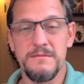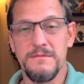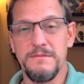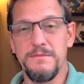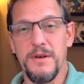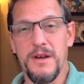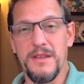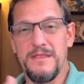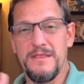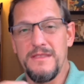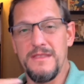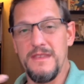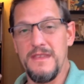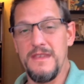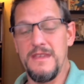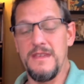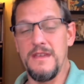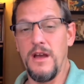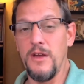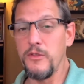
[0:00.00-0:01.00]
but
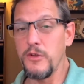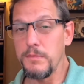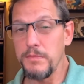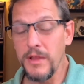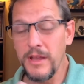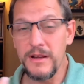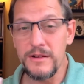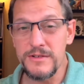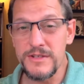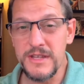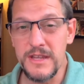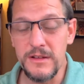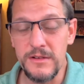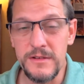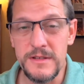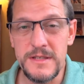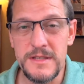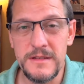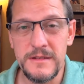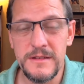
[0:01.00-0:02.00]
the other player's
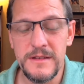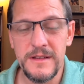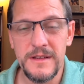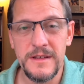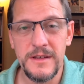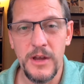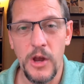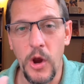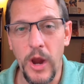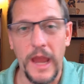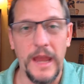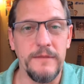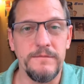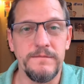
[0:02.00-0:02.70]
skills. All right,